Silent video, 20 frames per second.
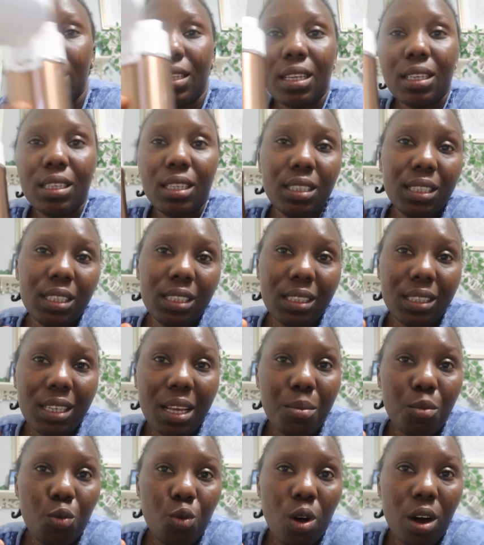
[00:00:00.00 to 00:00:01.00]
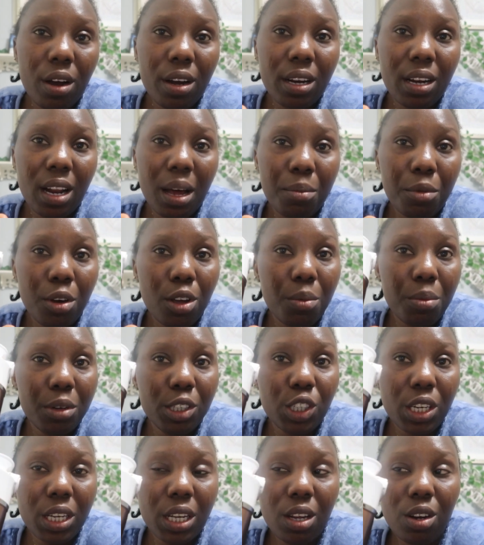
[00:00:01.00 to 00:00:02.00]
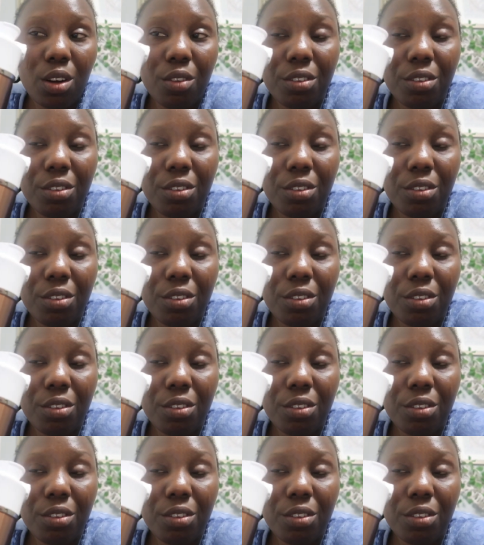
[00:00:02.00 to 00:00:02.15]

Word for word: this is the same water that I'm going to be drinking